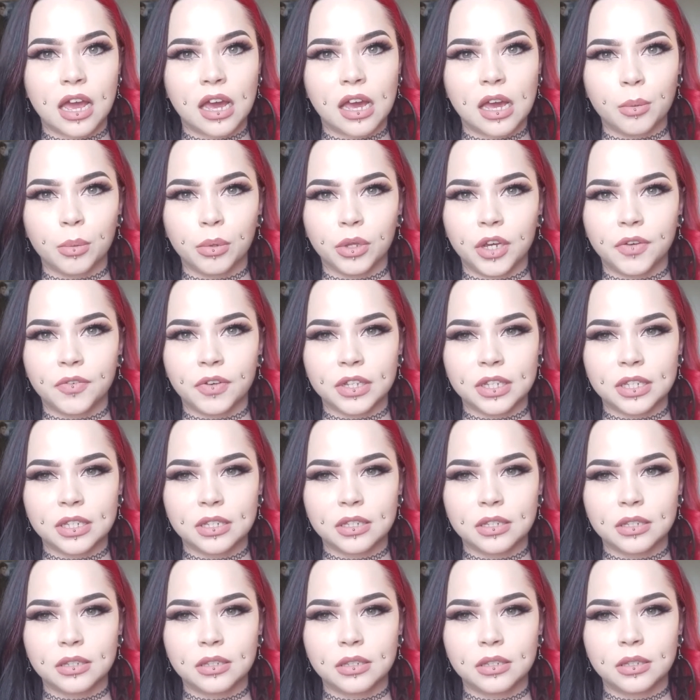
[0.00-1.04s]
I believe that's
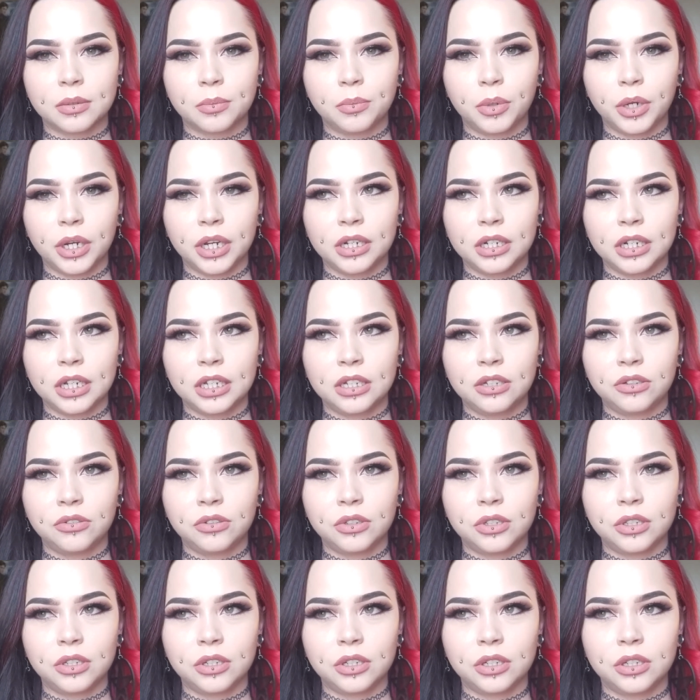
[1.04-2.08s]
the brand I
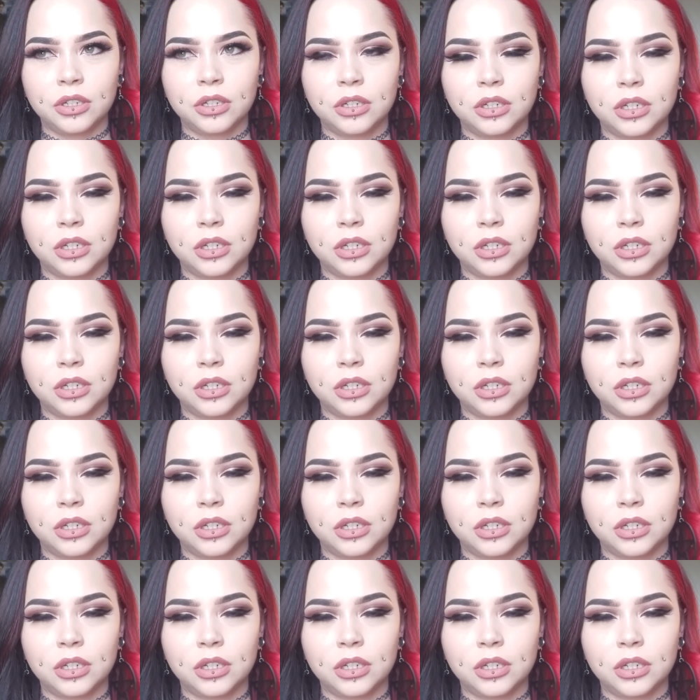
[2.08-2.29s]
used.